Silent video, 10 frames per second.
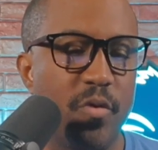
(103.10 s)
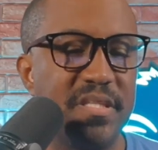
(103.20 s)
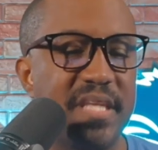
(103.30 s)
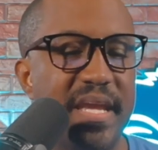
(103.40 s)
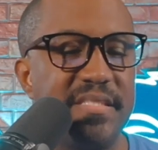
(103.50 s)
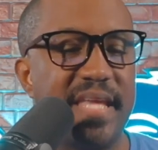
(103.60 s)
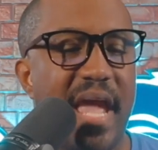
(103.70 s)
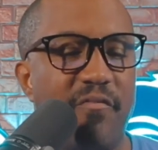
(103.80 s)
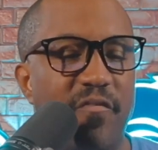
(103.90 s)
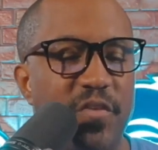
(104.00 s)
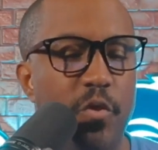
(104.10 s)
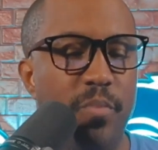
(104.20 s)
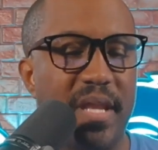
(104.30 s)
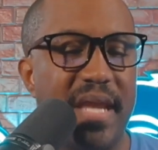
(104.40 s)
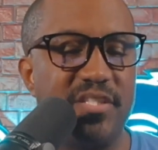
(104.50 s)
Grit says they have a
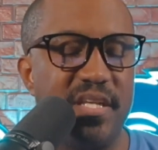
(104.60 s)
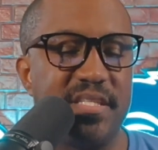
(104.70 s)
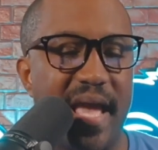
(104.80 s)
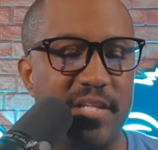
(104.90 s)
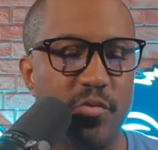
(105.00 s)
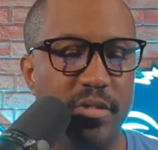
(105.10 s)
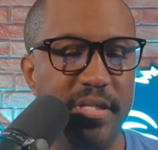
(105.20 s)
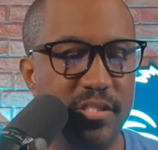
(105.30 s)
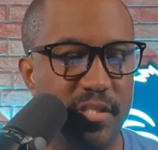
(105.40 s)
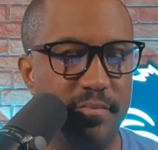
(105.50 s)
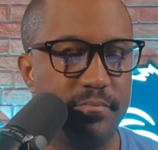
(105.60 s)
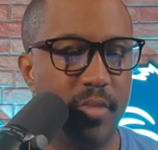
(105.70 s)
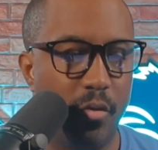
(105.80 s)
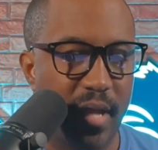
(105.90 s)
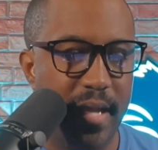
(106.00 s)
few, but AG's got to unleash them.
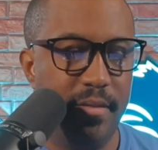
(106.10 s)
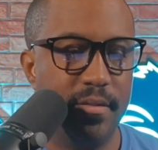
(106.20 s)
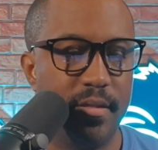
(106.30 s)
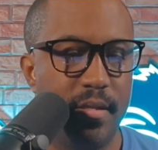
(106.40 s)
Okay.